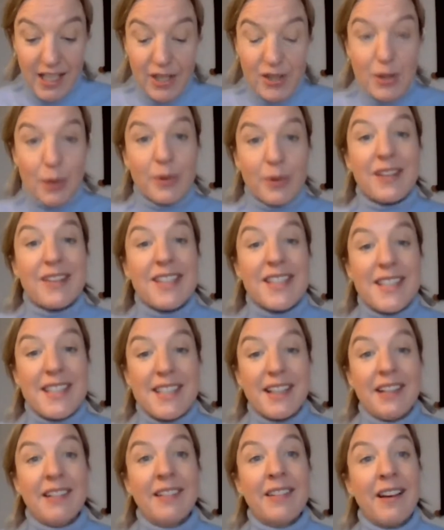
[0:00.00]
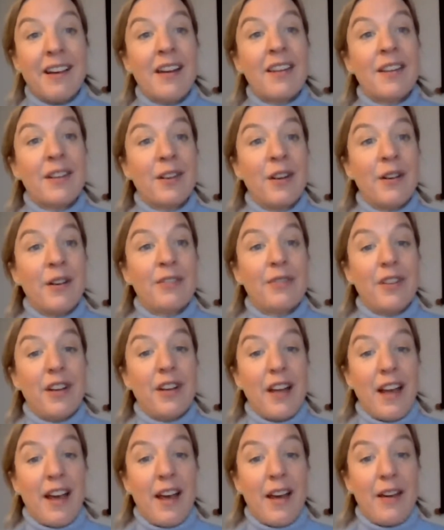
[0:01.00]
So there's still not enough
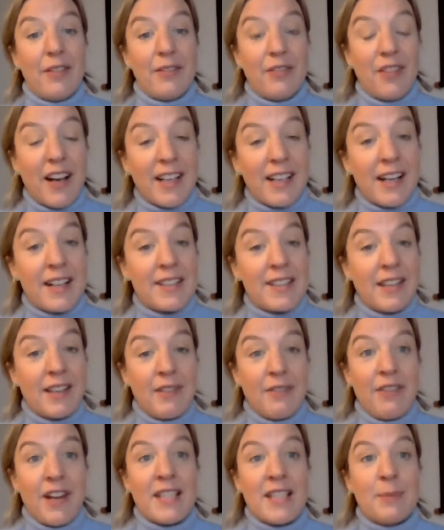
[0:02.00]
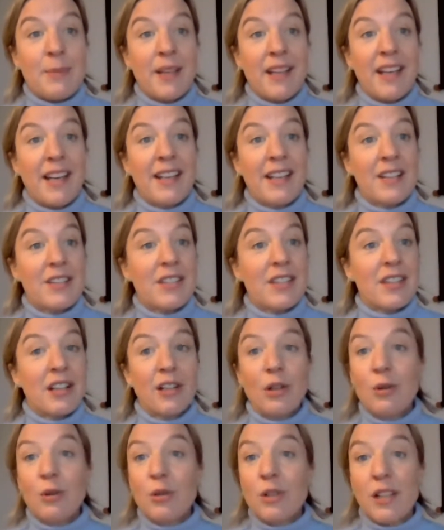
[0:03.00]
finance and investment getting to the
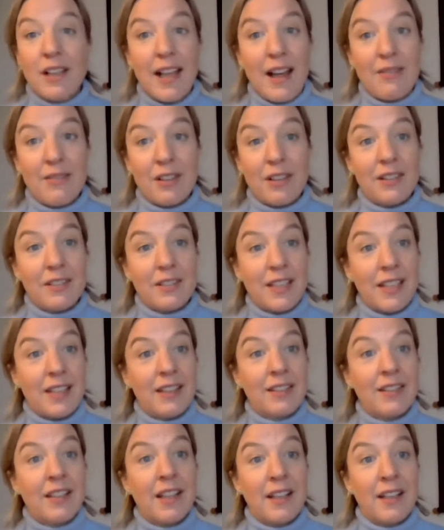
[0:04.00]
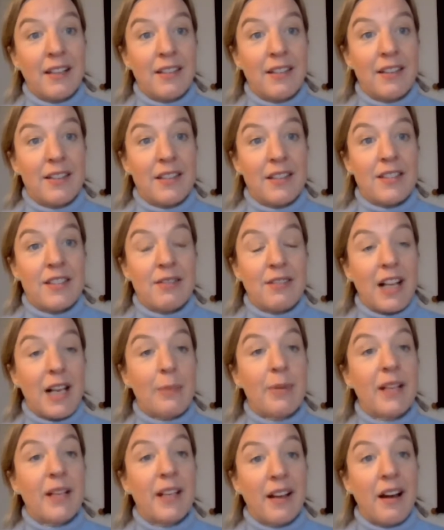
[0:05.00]
local level in the
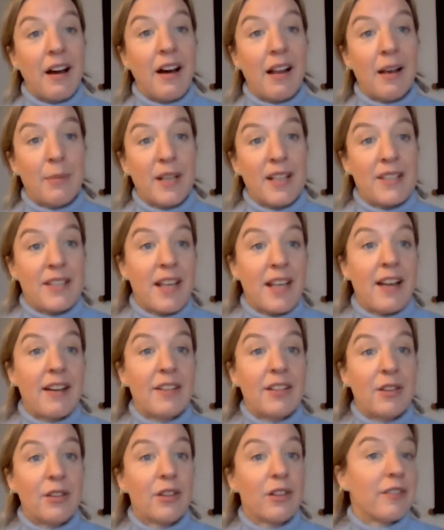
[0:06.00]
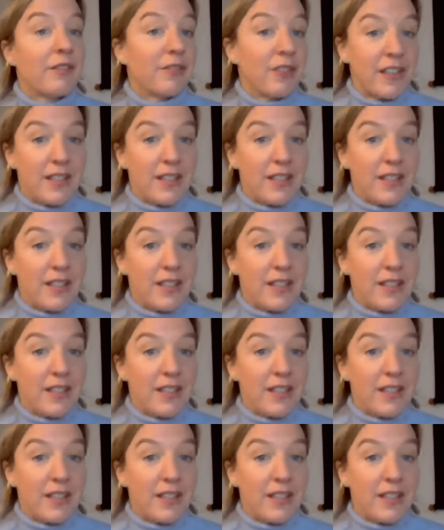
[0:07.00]
developing economies that you're,